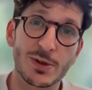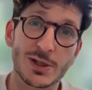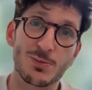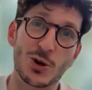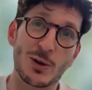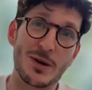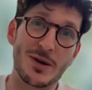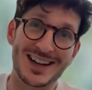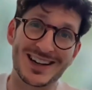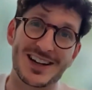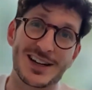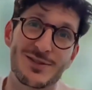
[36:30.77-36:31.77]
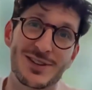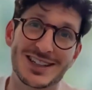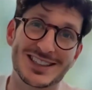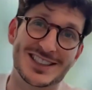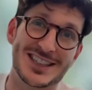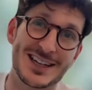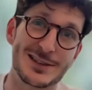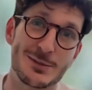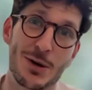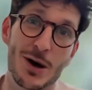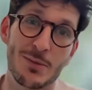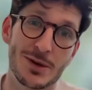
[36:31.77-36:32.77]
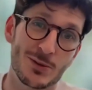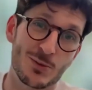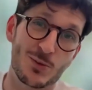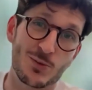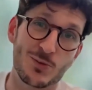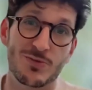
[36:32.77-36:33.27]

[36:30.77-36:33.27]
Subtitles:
When we spoke about that kind of like side department,